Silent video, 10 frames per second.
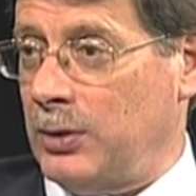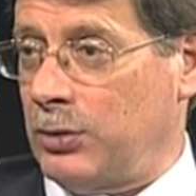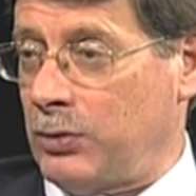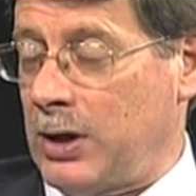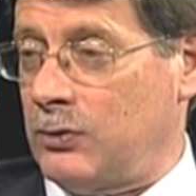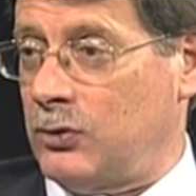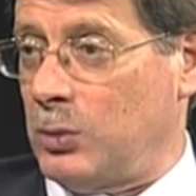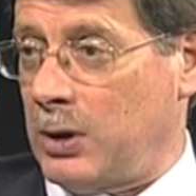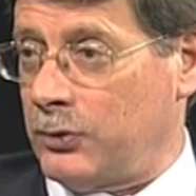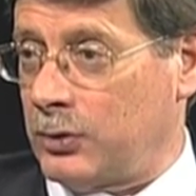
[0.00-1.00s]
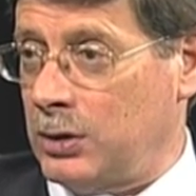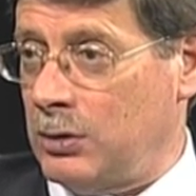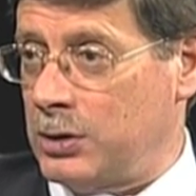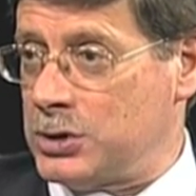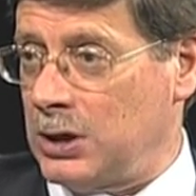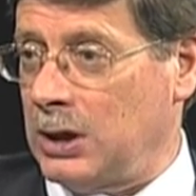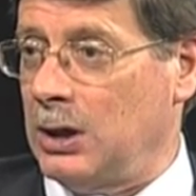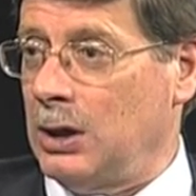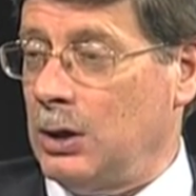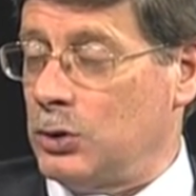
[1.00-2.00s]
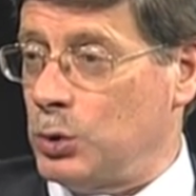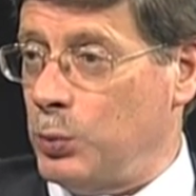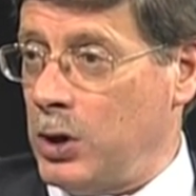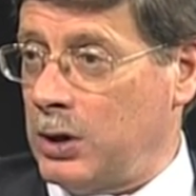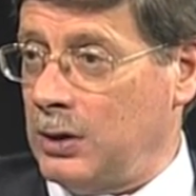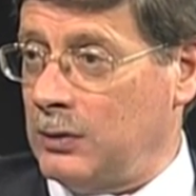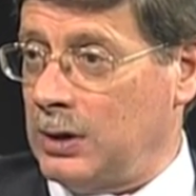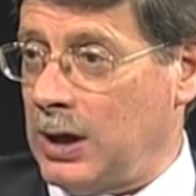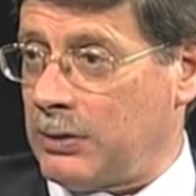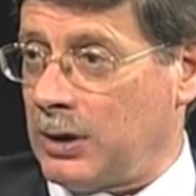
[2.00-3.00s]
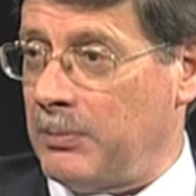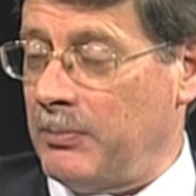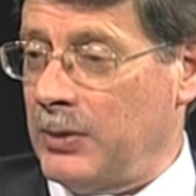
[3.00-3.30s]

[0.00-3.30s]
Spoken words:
threats to our security, to working together.